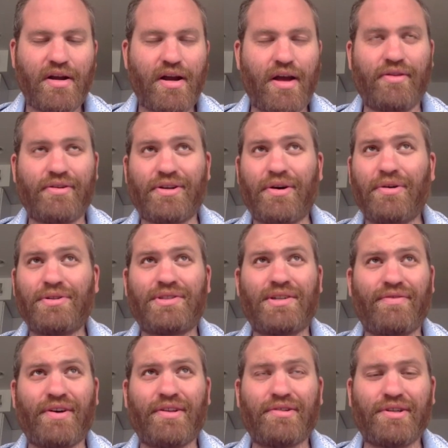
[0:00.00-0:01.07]
And there's a host
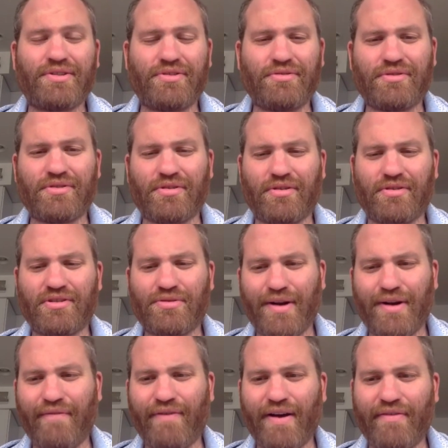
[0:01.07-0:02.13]
of other issues. So there's
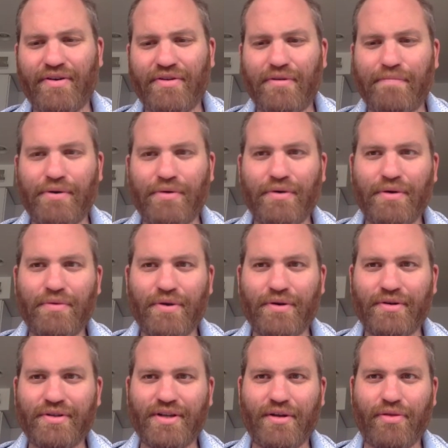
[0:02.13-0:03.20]
2,500 Boeing
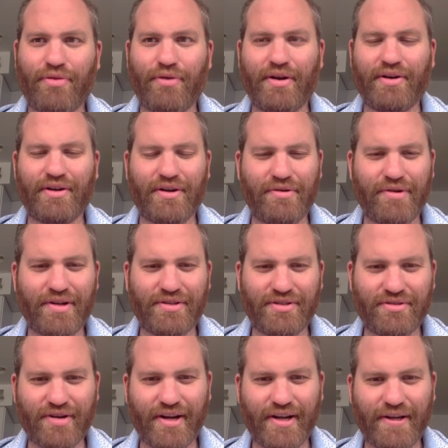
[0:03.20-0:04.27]
workers that are threatening to go on
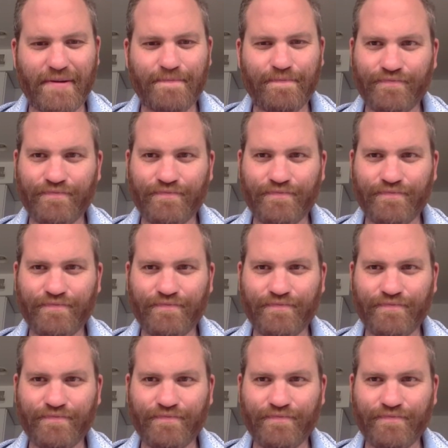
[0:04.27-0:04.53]
strike.